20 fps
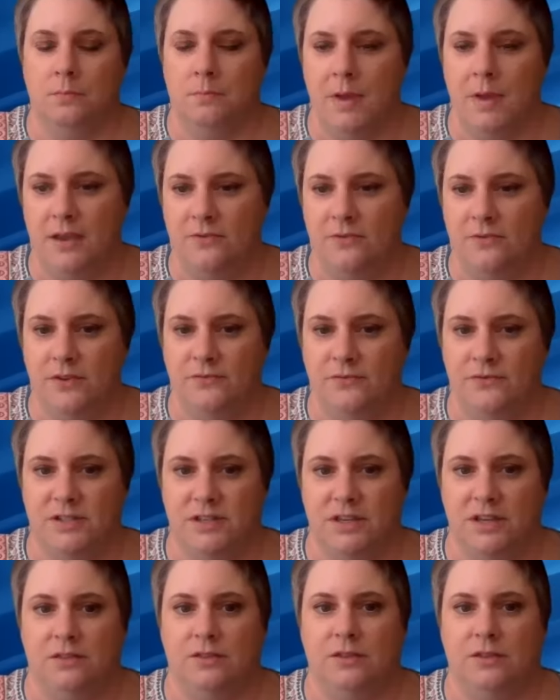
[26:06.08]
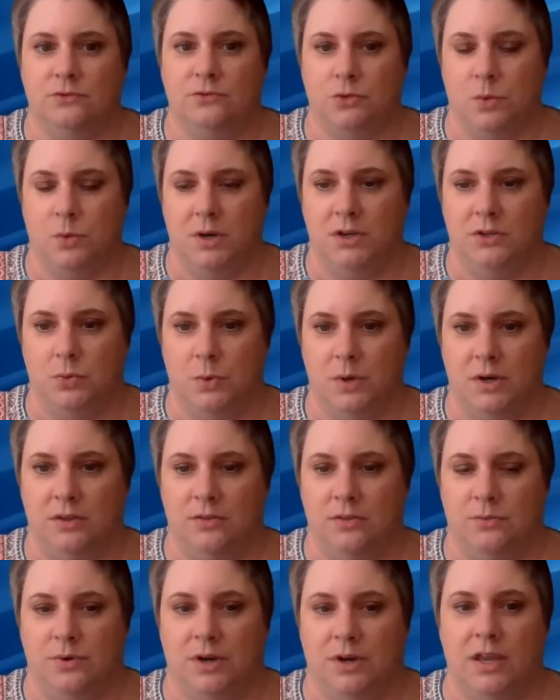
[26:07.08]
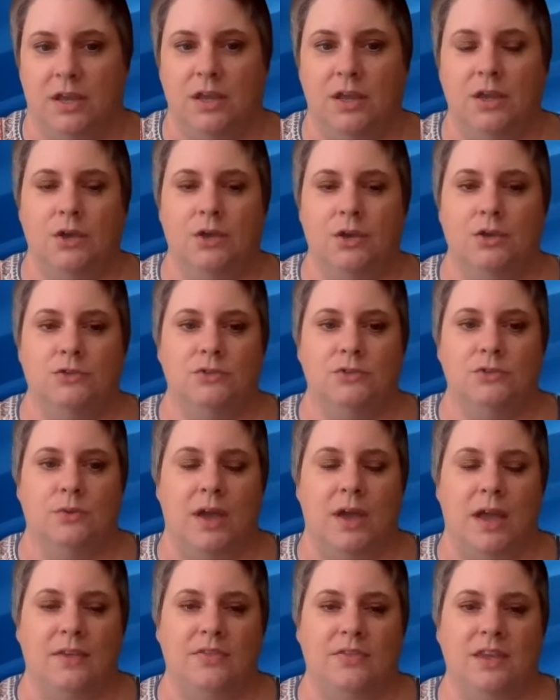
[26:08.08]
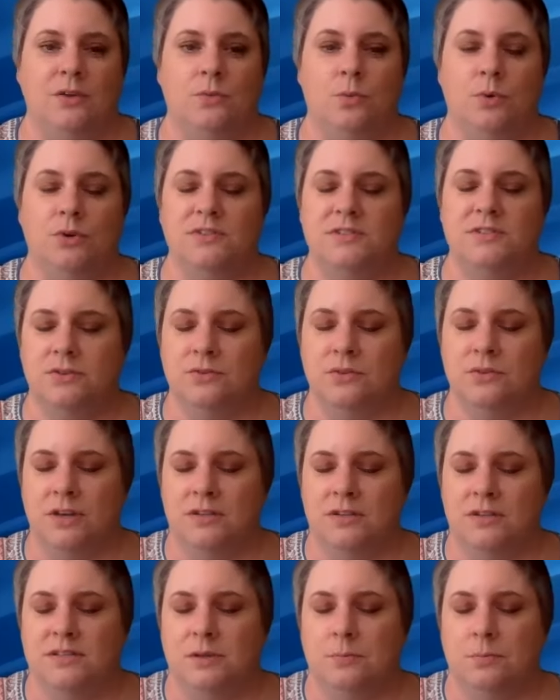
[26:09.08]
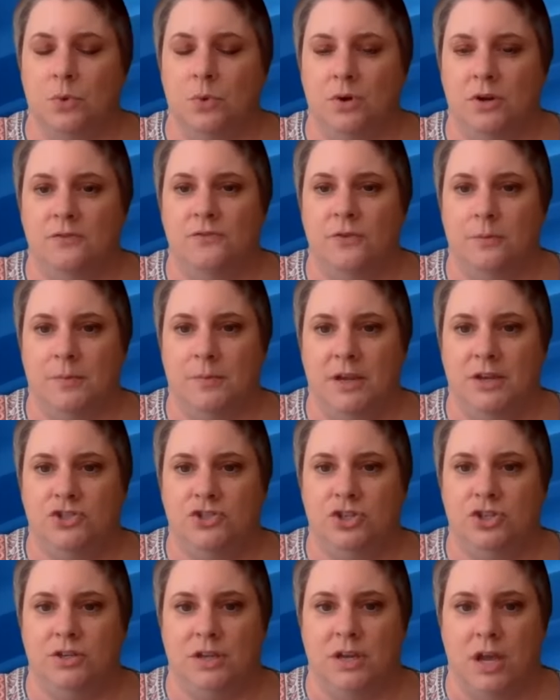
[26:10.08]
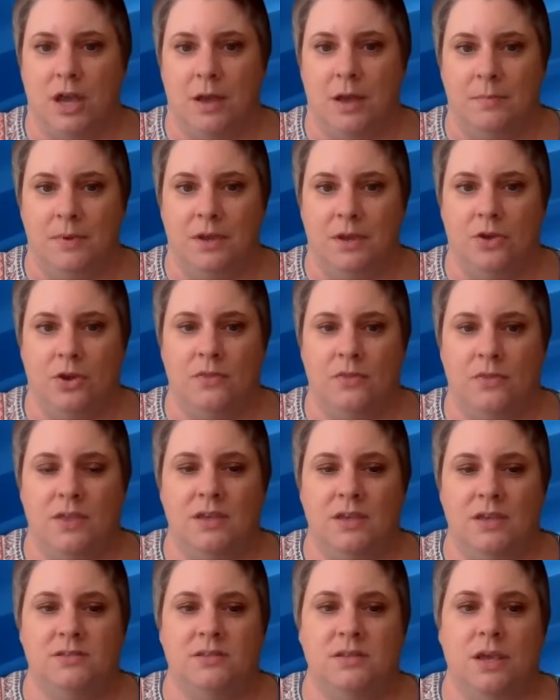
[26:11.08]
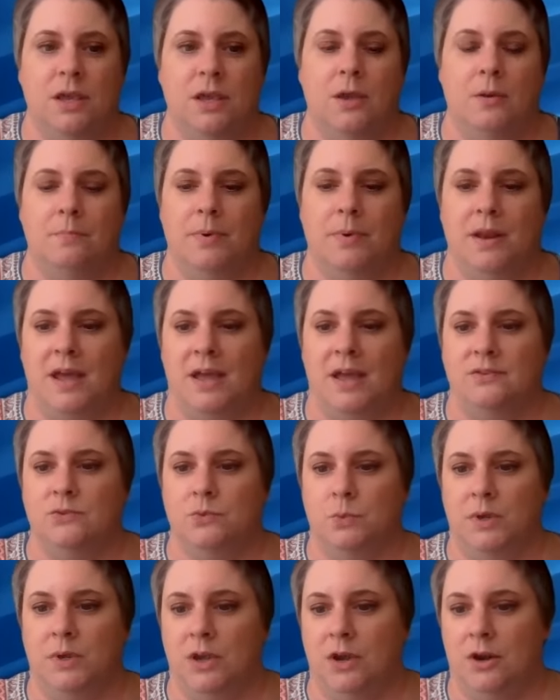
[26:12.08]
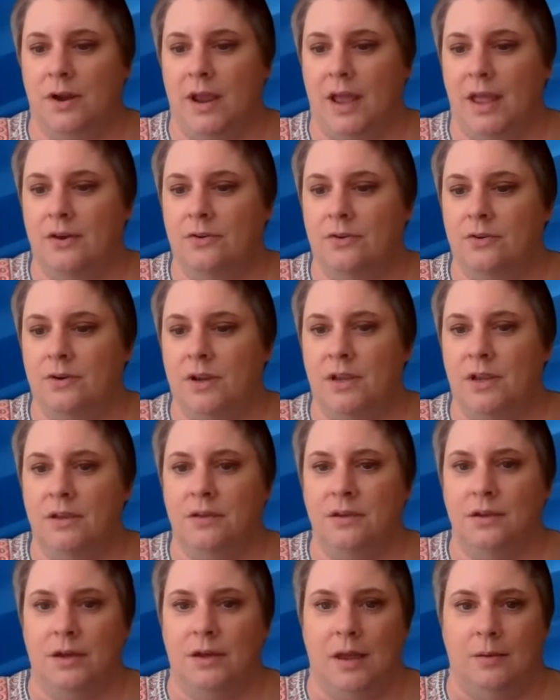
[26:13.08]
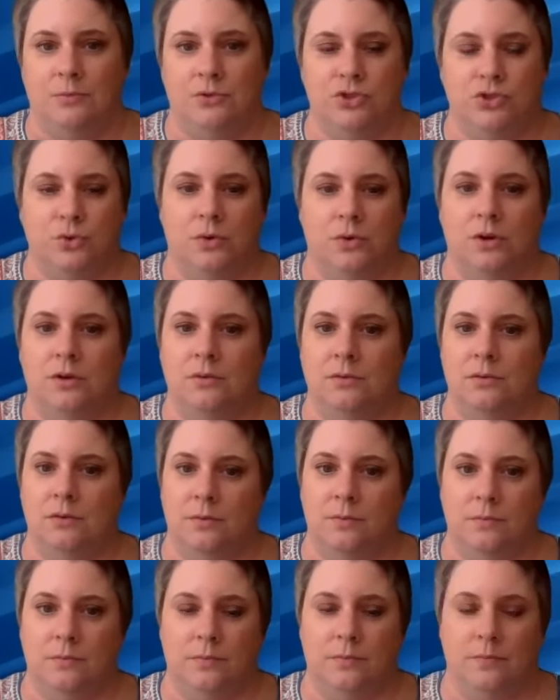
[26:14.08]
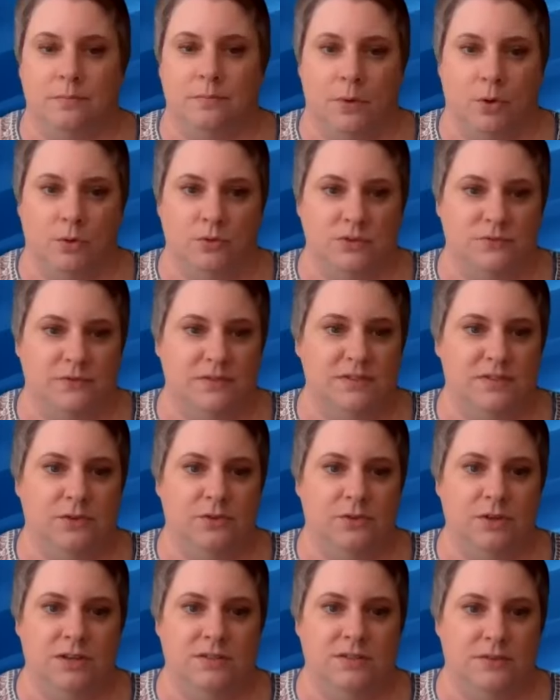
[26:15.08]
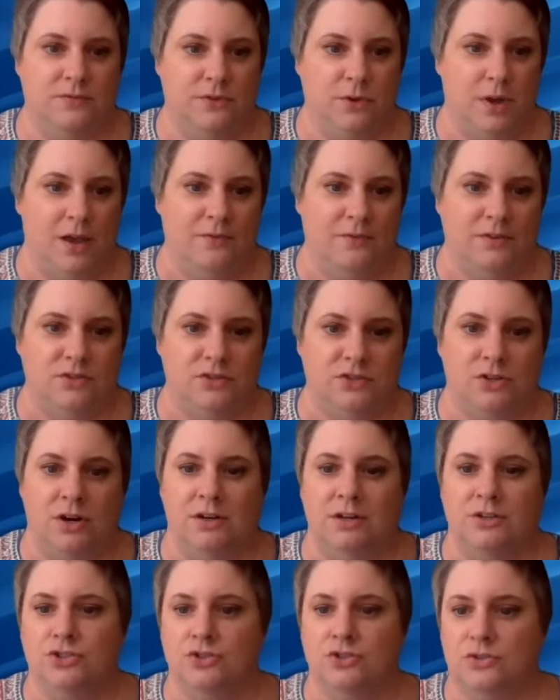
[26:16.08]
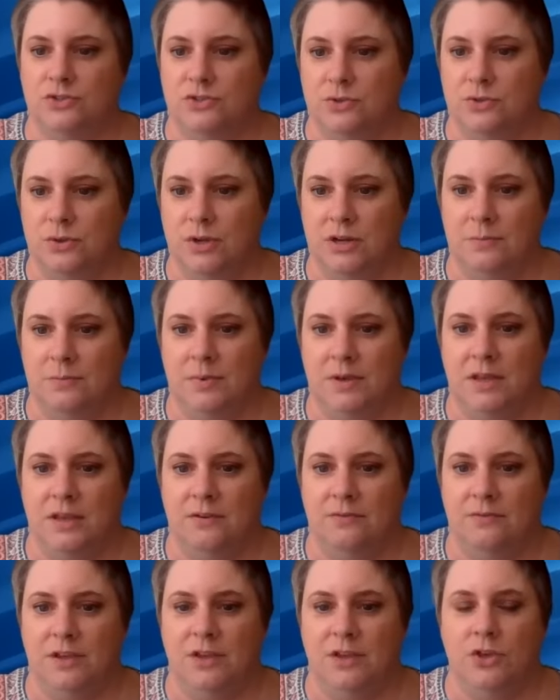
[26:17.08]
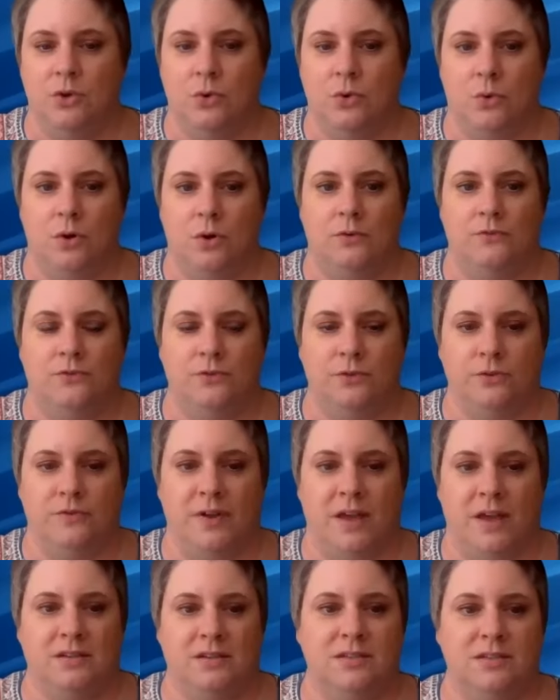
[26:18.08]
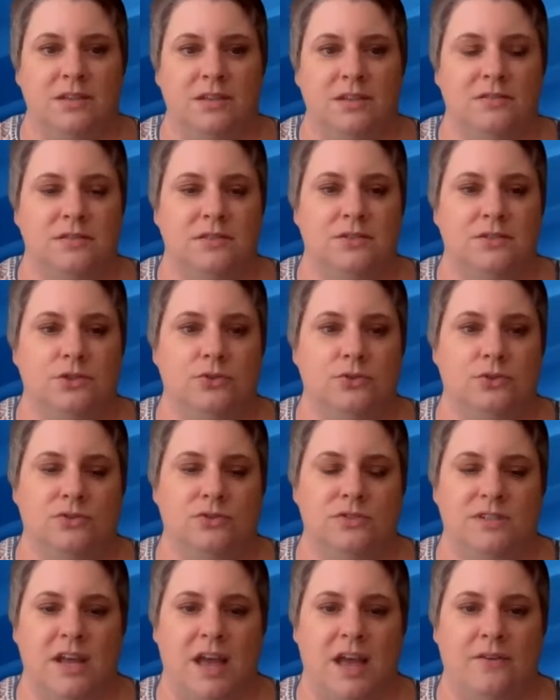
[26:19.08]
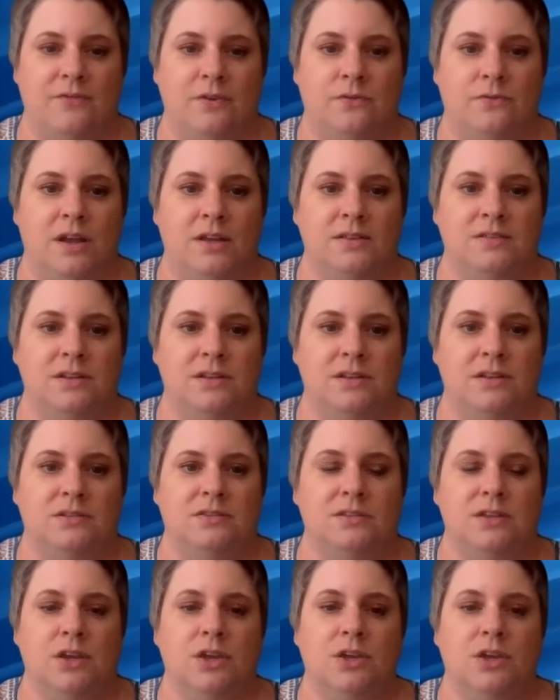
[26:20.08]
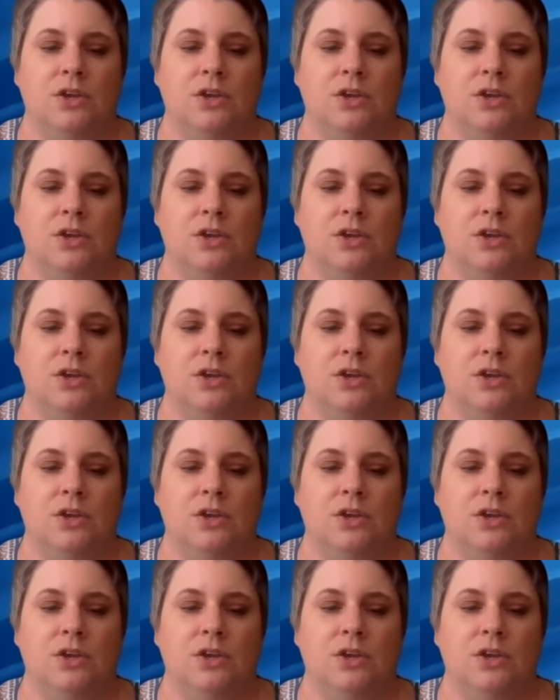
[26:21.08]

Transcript: May 15th of 2023. So I think we're still going to see more information coming on this, but as we are entering, I'm sure most facilities, if you haven't started, you're soon going to be giving your flu vaccines to your staff and residents.